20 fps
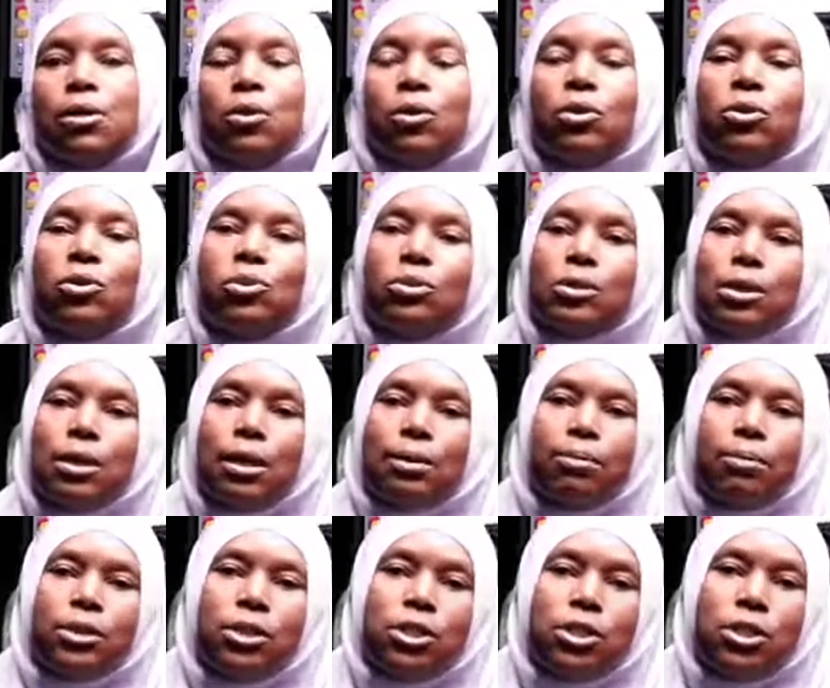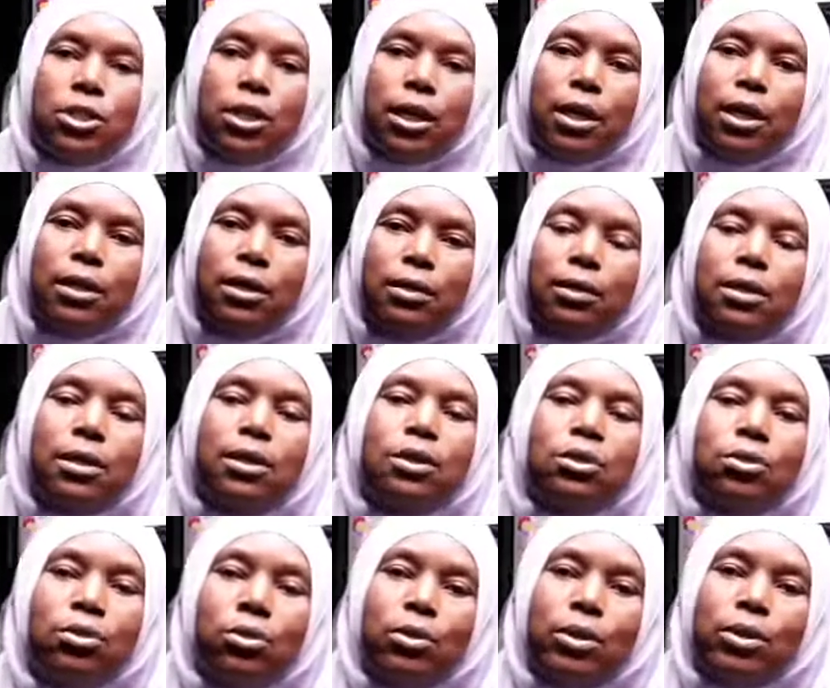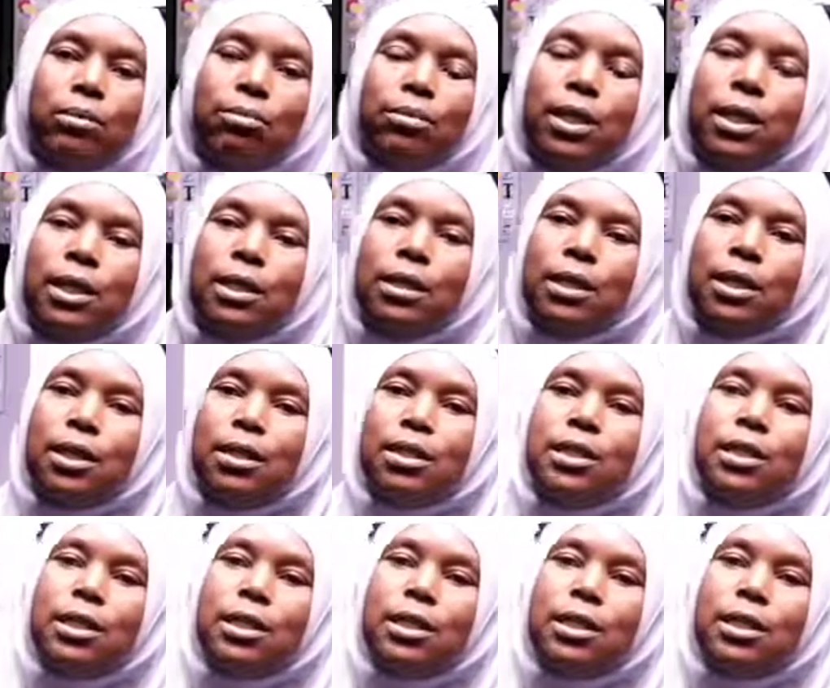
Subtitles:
all those rubbish and throw them in the